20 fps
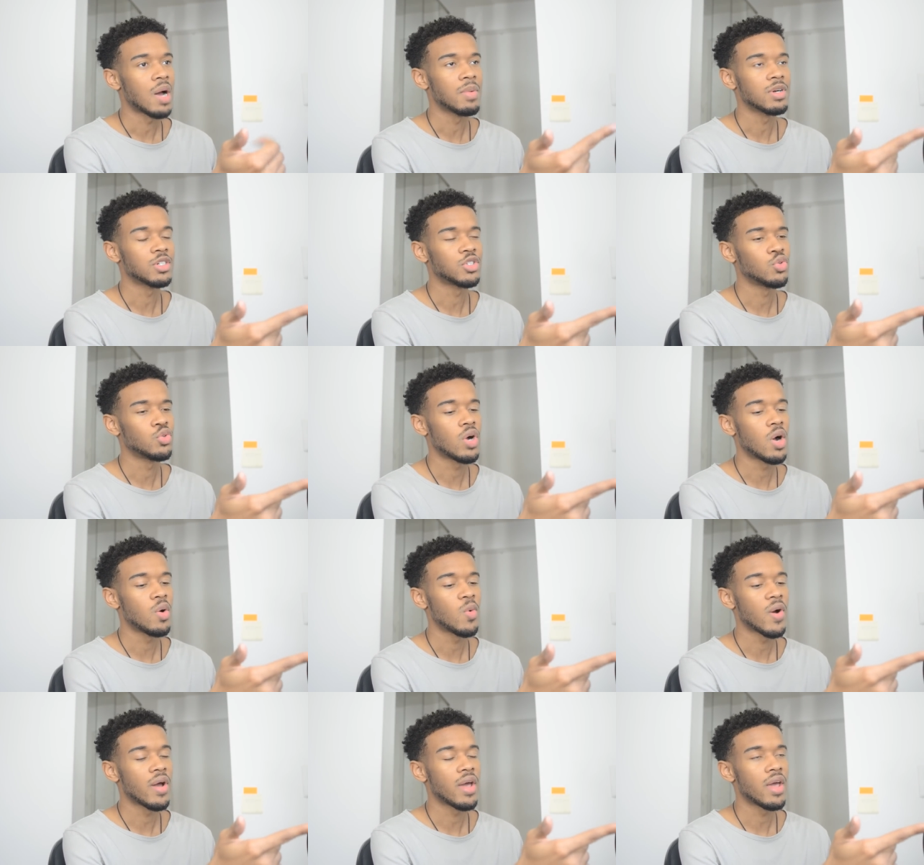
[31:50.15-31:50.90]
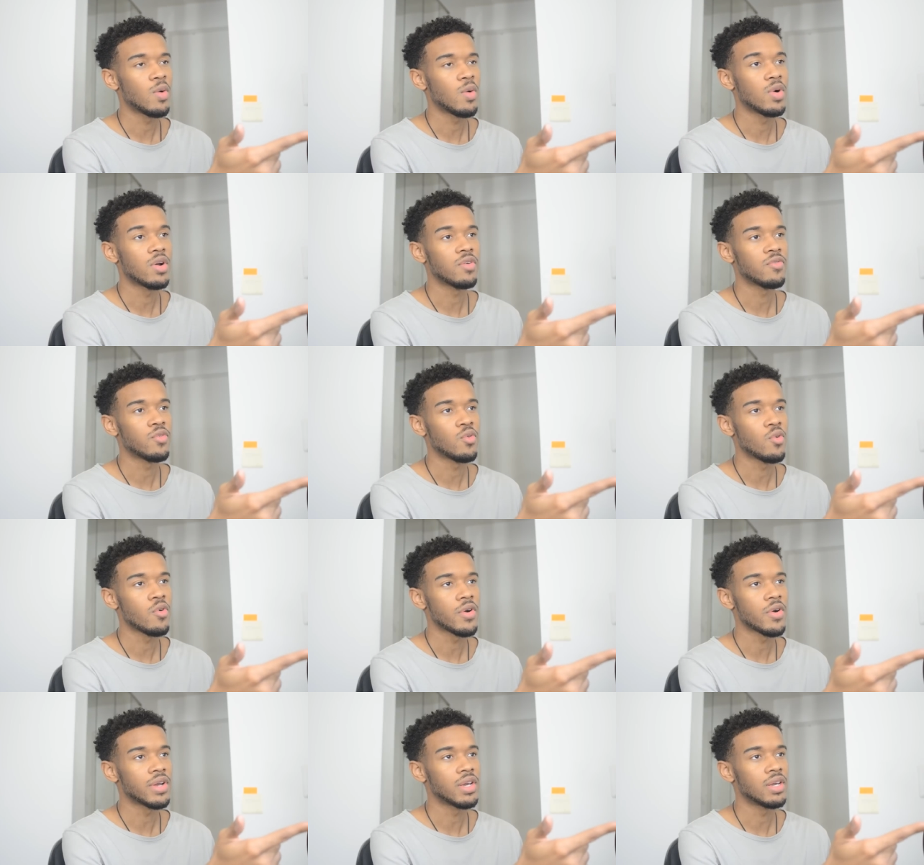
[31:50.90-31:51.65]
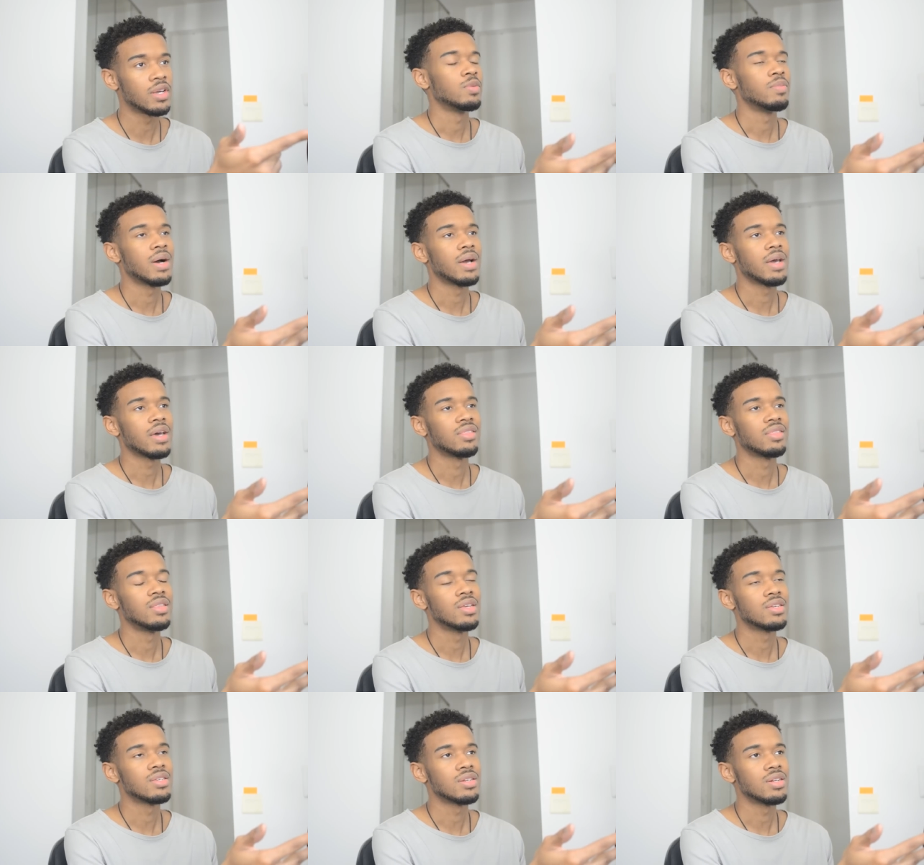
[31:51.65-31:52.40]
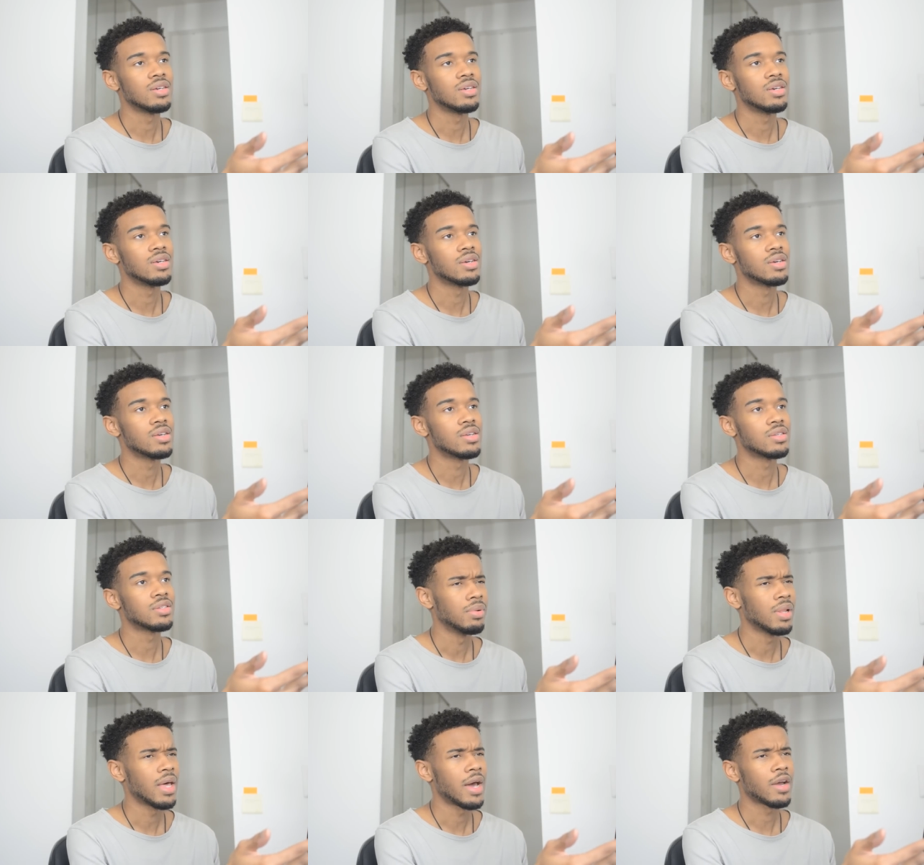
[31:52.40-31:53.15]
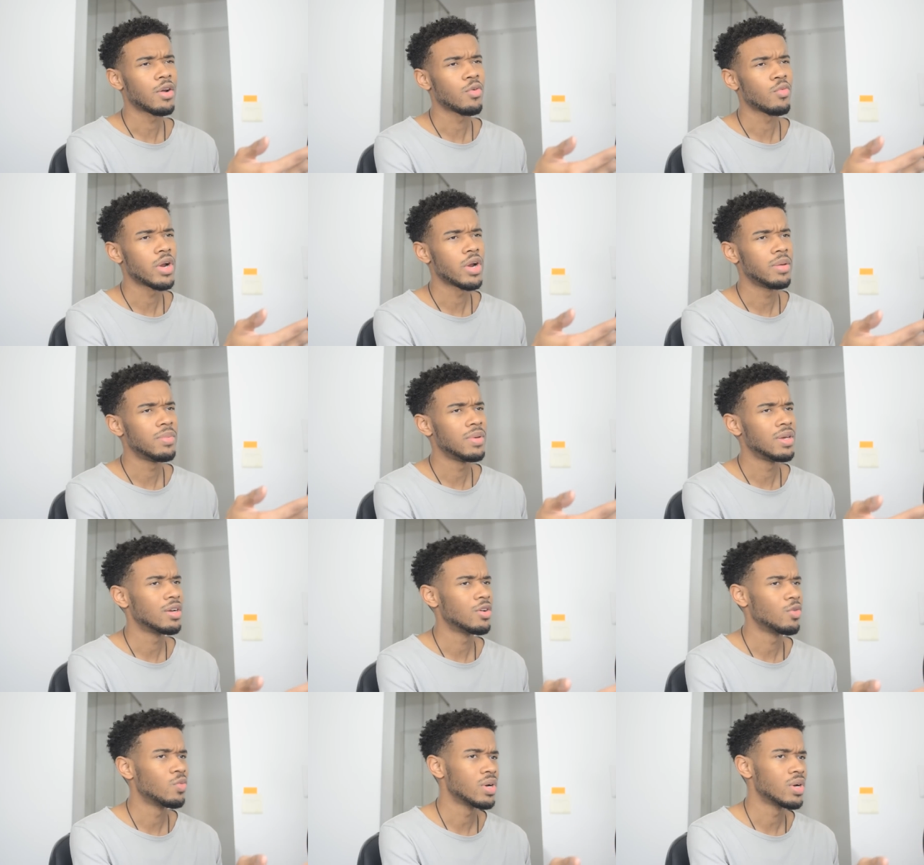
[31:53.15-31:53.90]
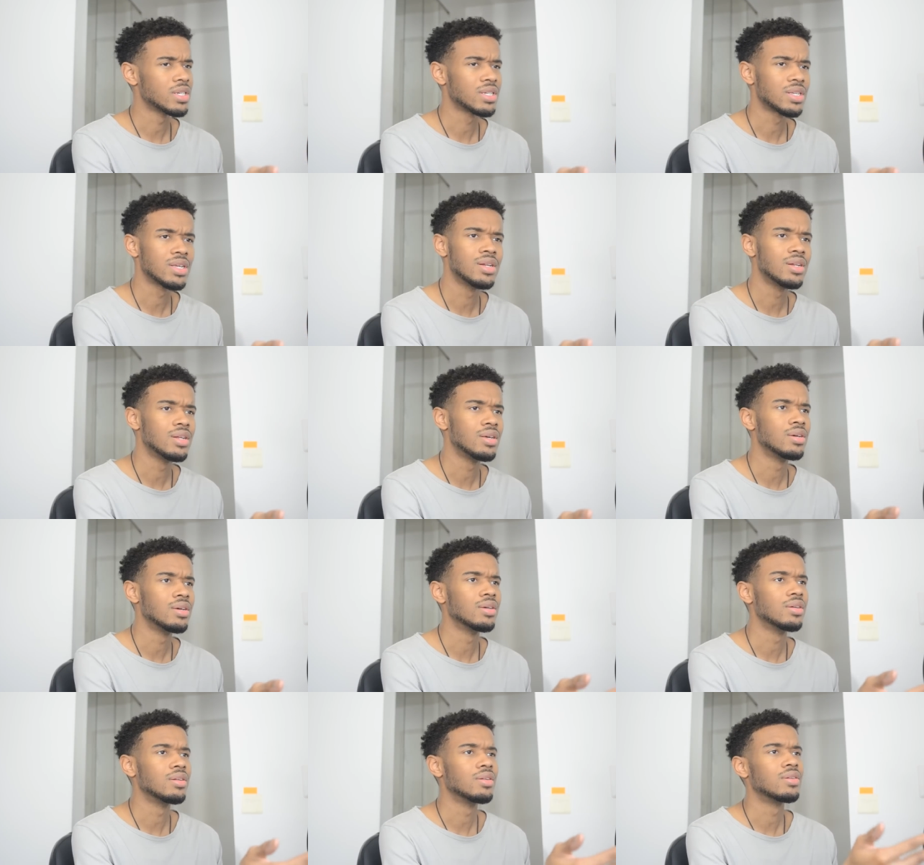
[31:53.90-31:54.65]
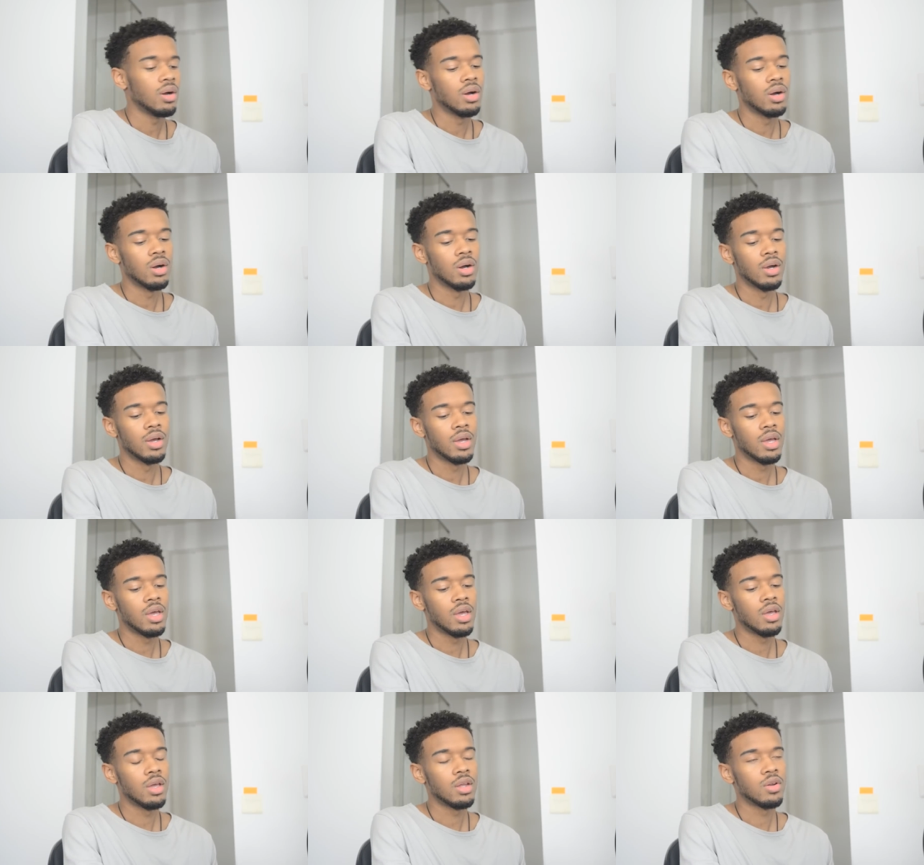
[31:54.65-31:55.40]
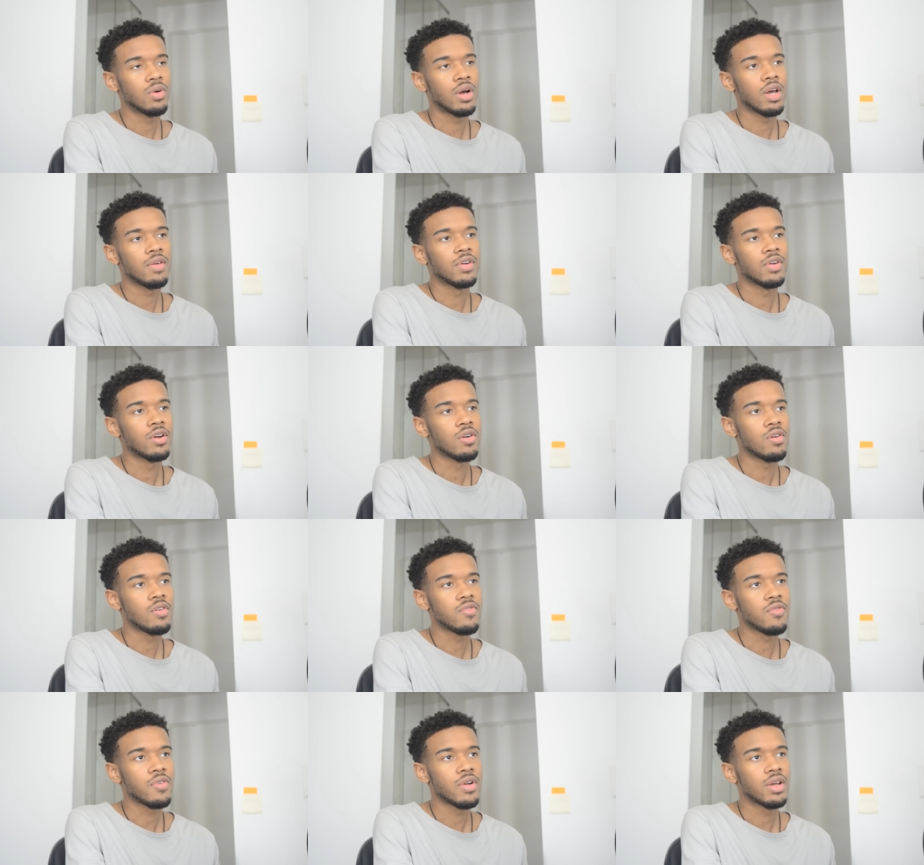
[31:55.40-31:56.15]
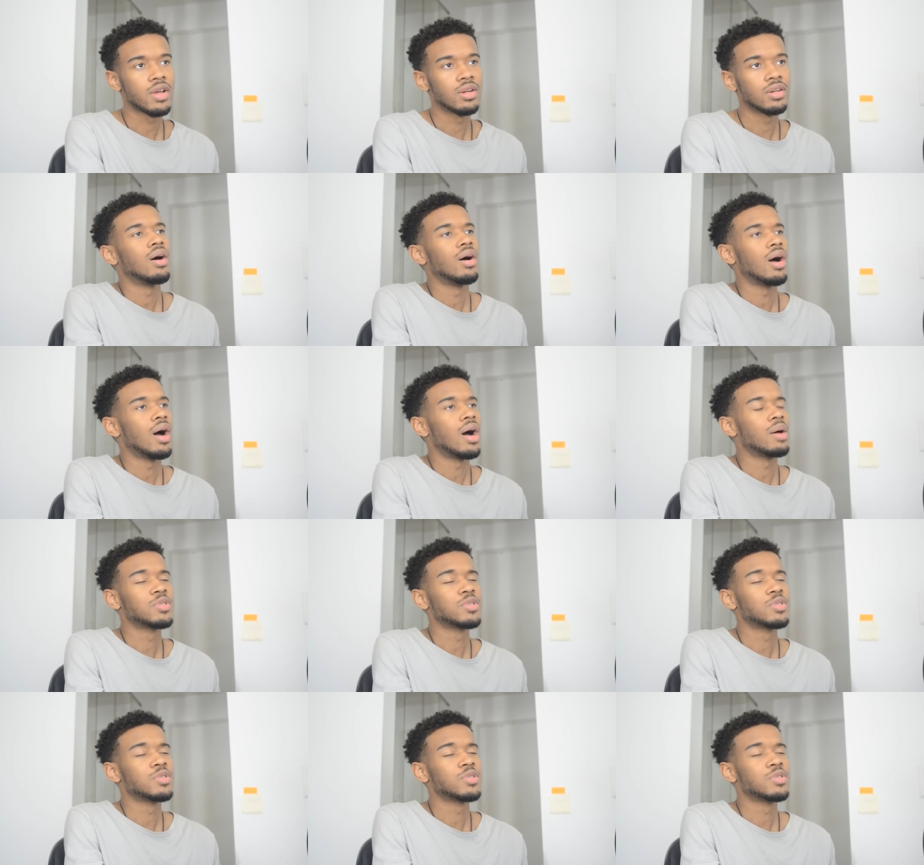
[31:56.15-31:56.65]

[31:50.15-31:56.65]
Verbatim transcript: How much do I weigh? 140. What my ethnicity is? Black, Arabian, and West Indian. Uh, and do I have a girlfriend?